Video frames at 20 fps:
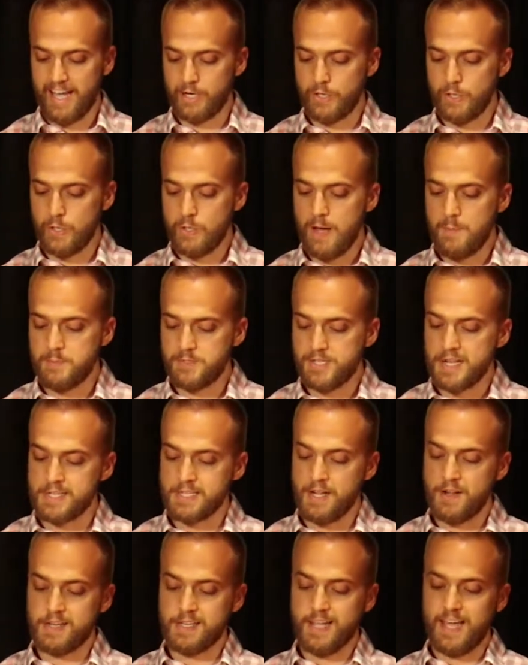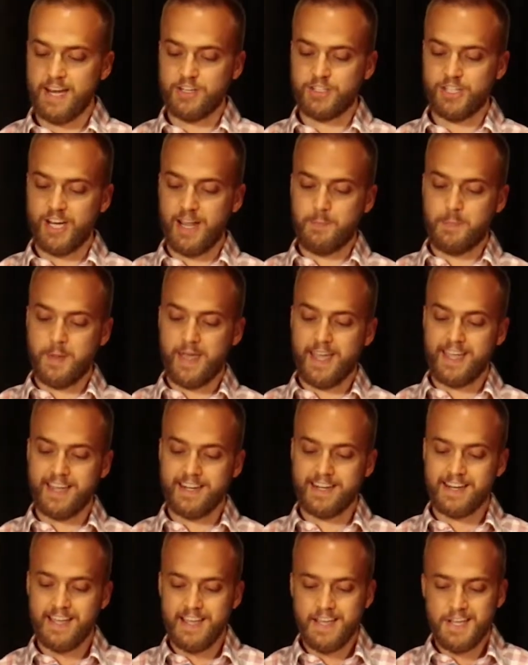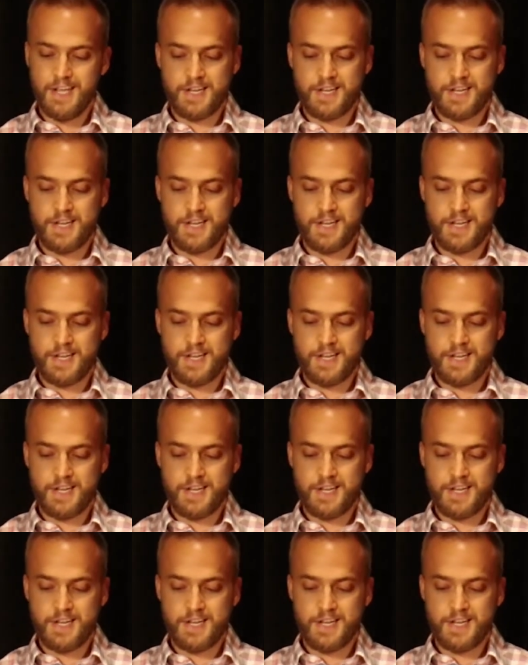I grew up just outside of Champaign,